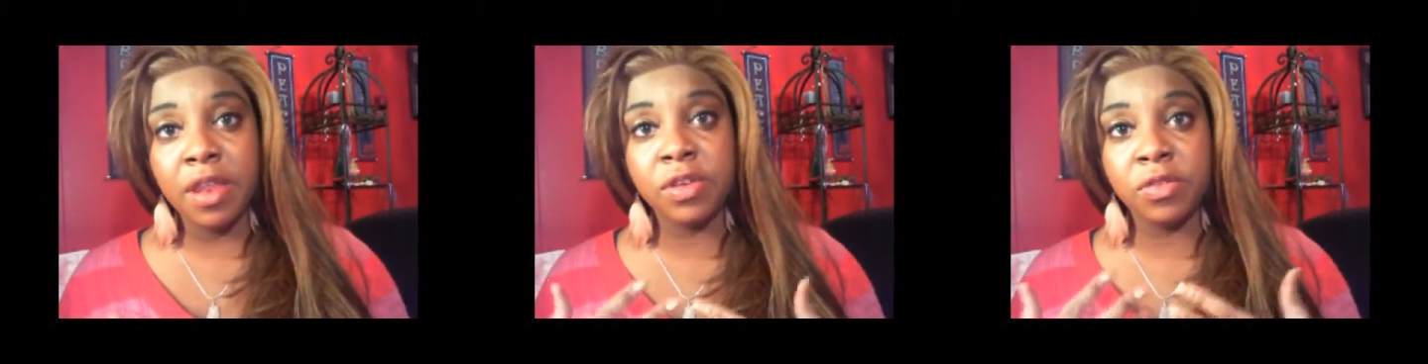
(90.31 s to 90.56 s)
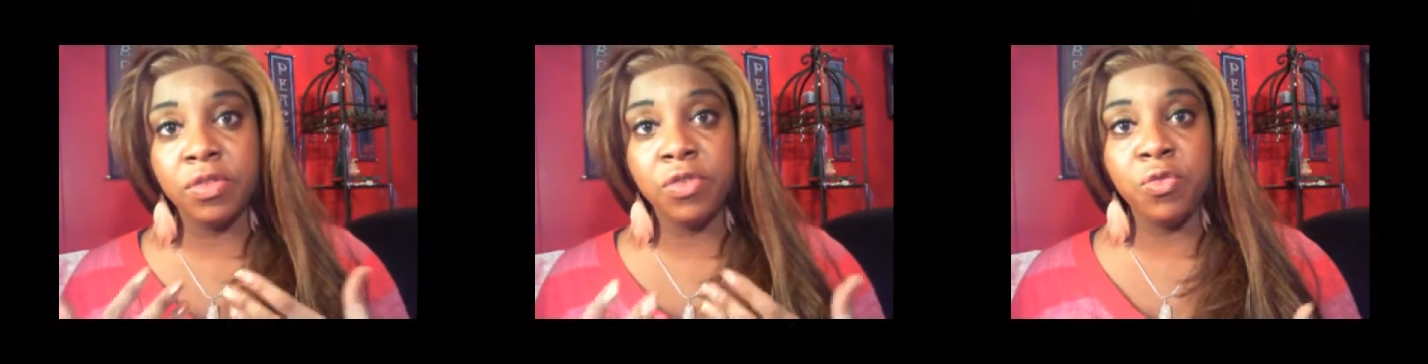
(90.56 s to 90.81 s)

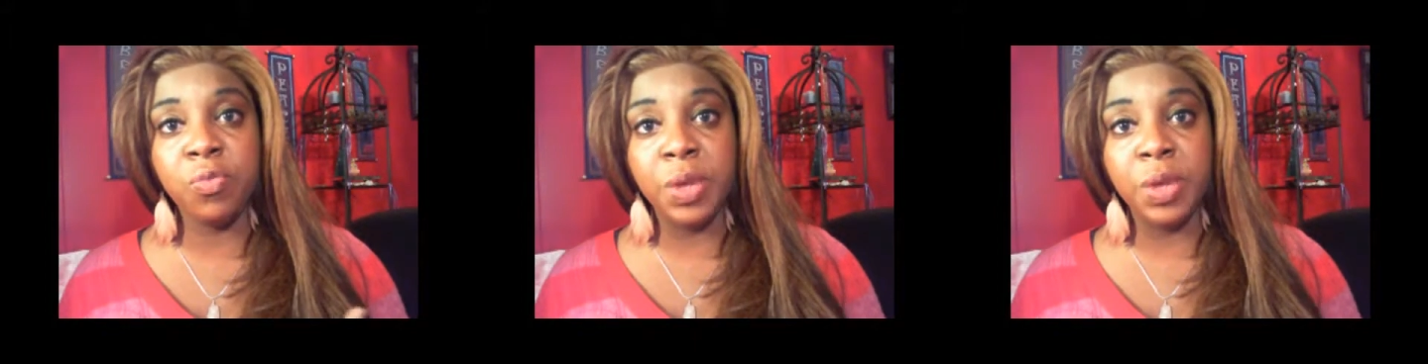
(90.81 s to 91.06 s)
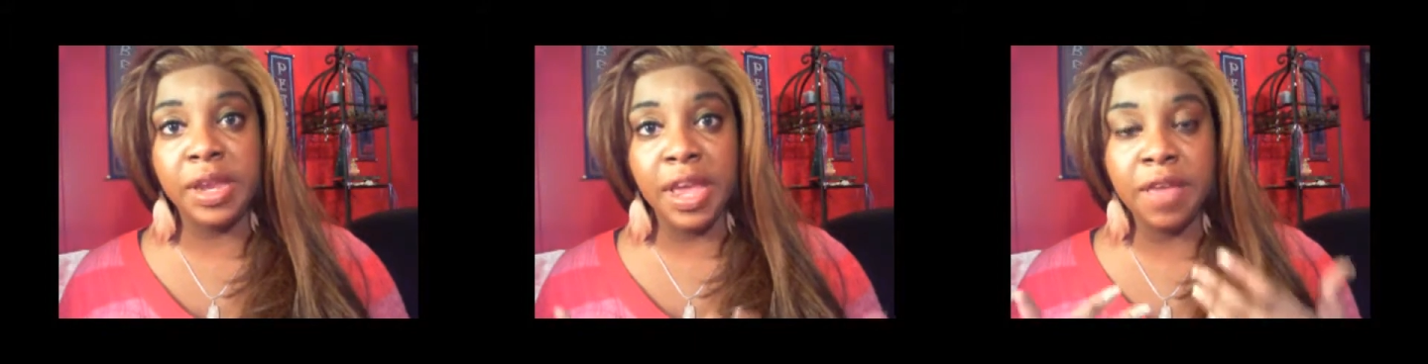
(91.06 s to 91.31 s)
was through
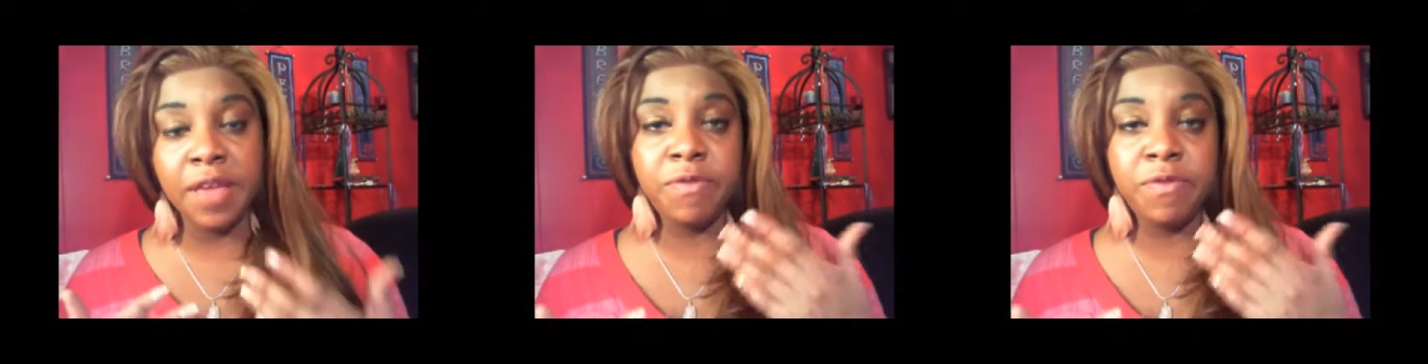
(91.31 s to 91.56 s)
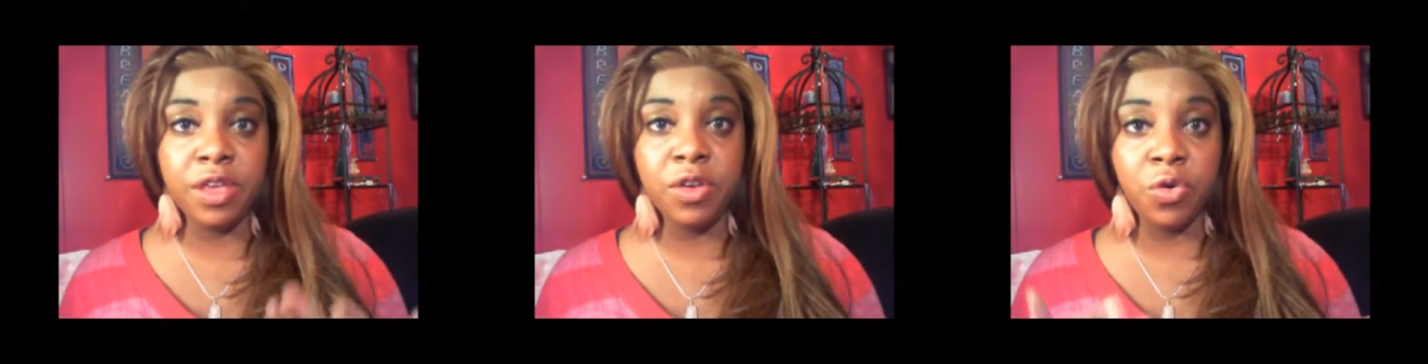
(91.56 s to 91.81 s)
being a
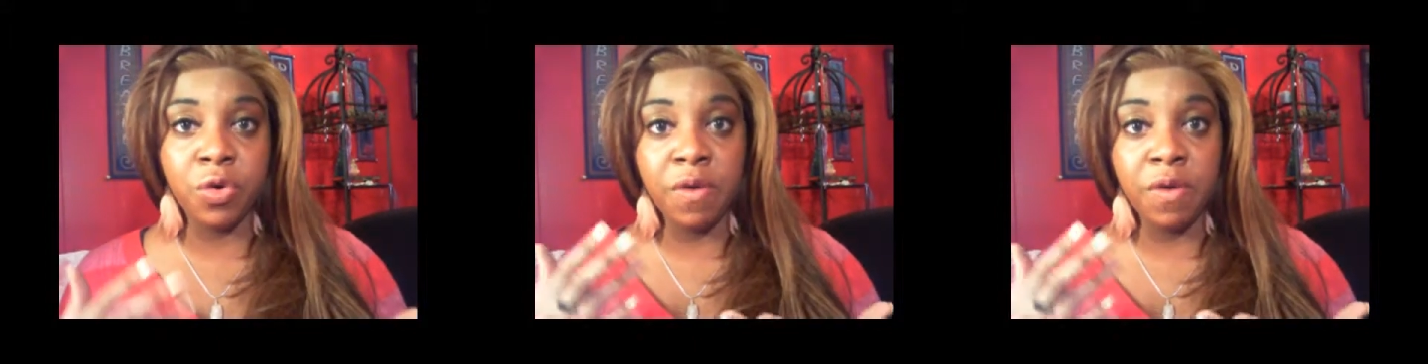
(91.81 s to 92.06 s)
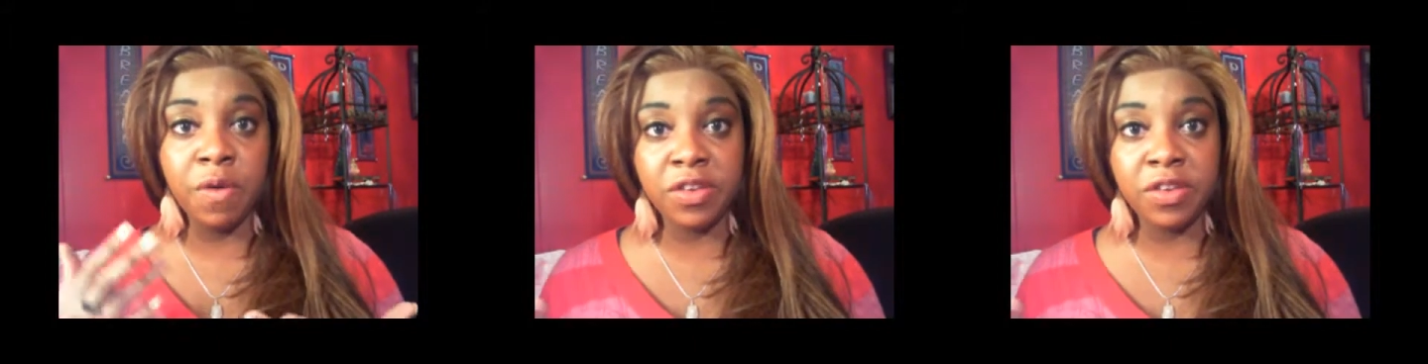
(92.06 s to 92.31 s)
vegan or
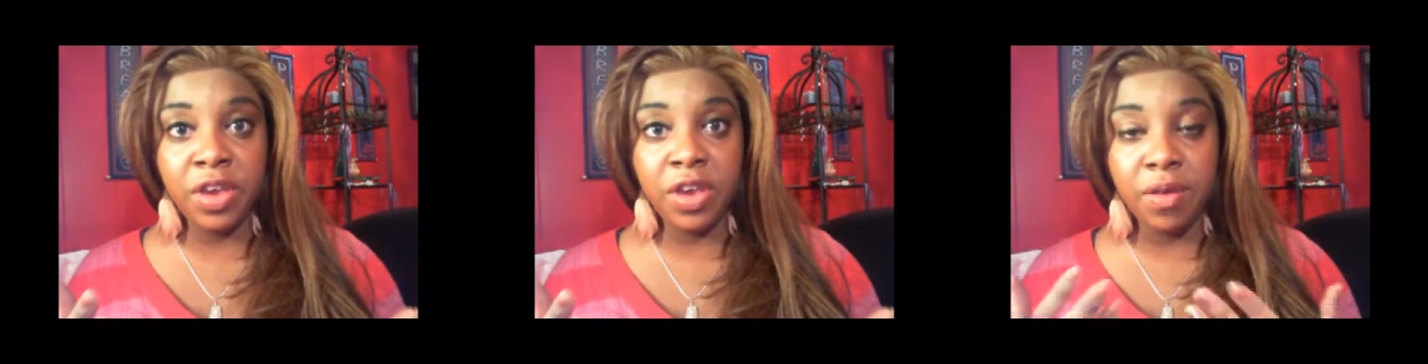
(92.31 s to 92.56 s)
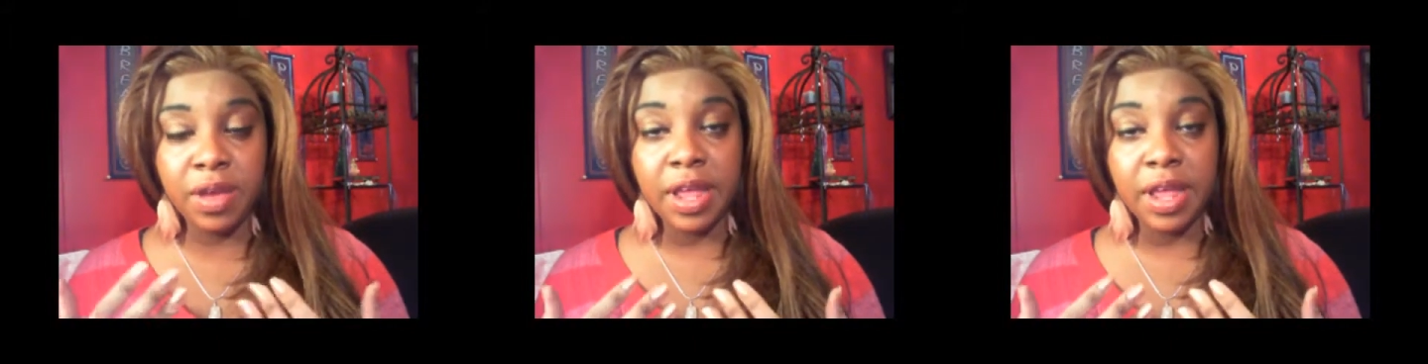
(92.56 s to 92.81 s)
a
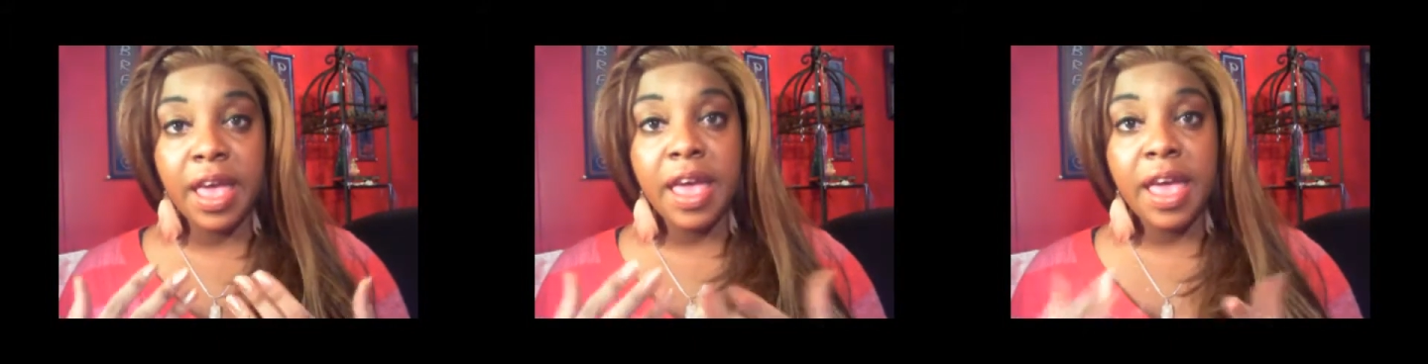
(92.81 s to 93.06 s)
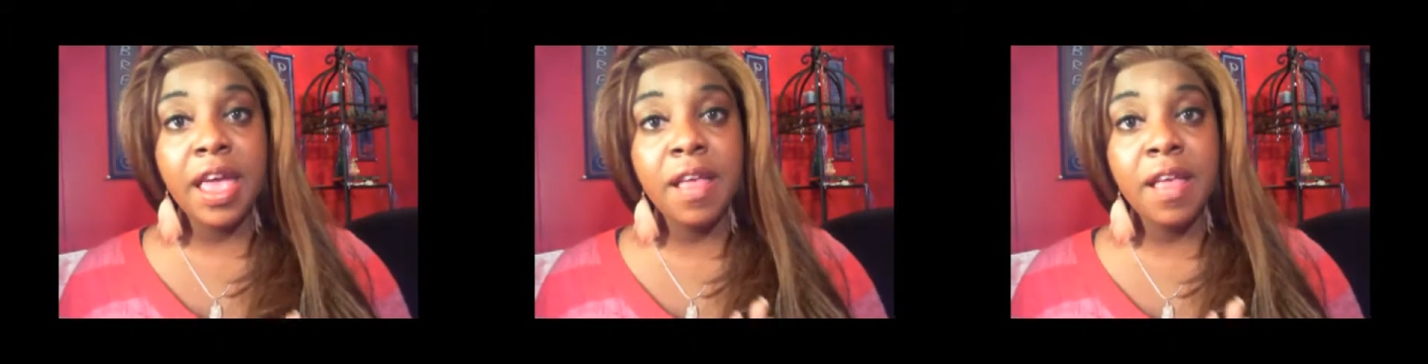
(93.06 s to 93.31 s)
vegetarian,
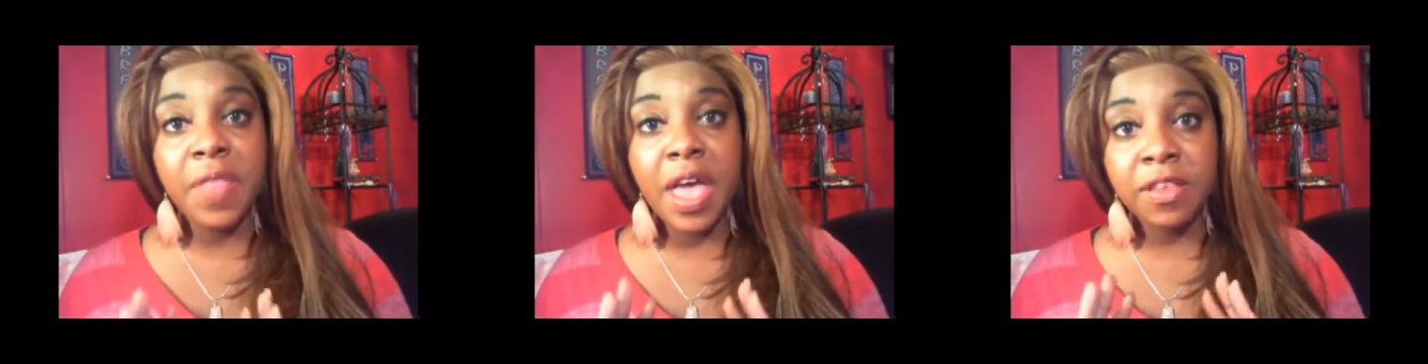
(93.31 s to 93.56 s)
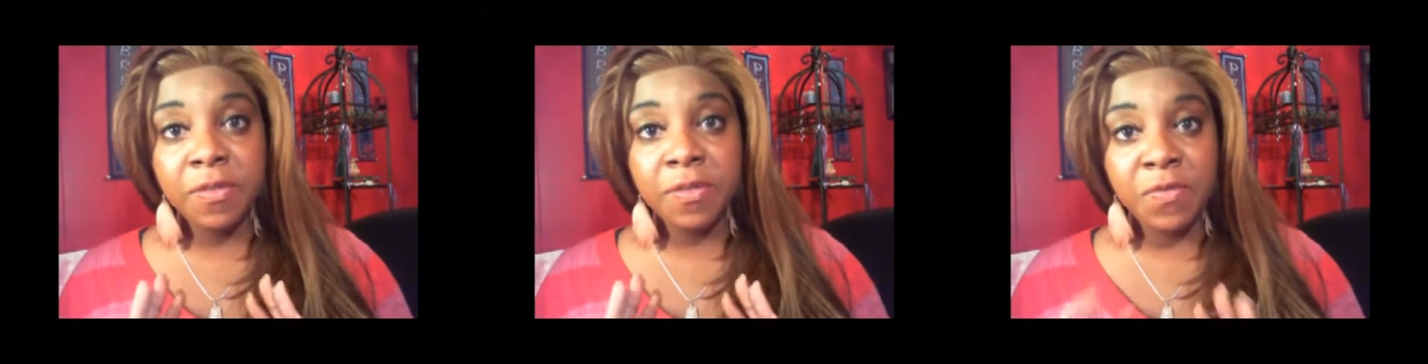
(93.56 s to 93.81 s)
and
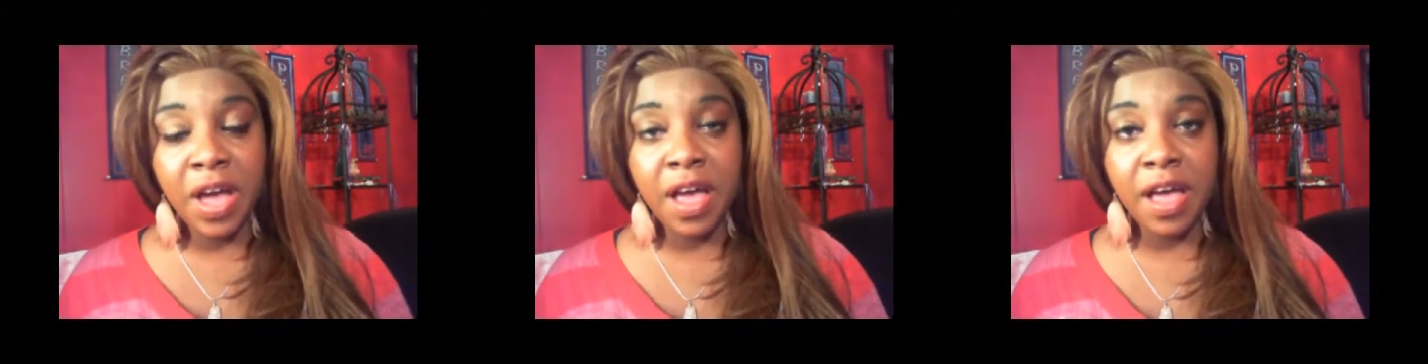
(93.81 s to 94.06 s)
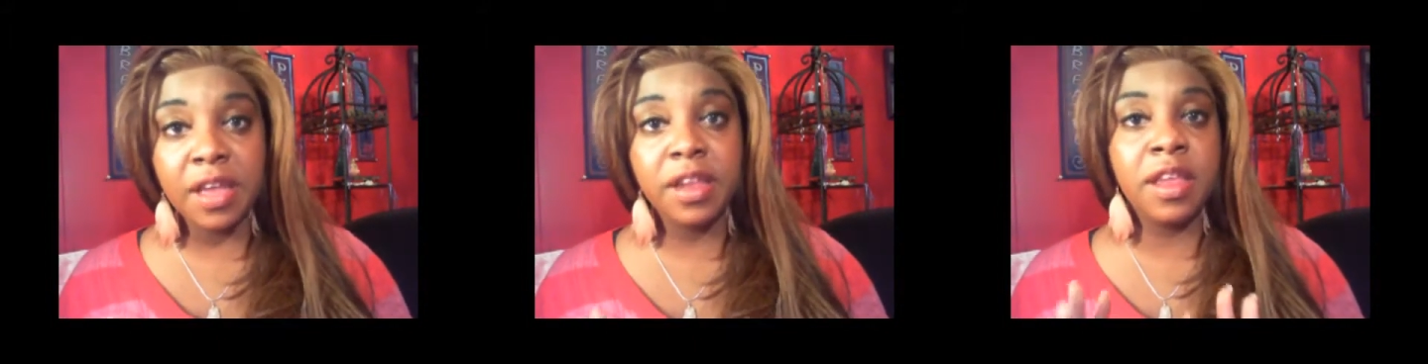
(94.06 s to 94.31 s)
that's fine.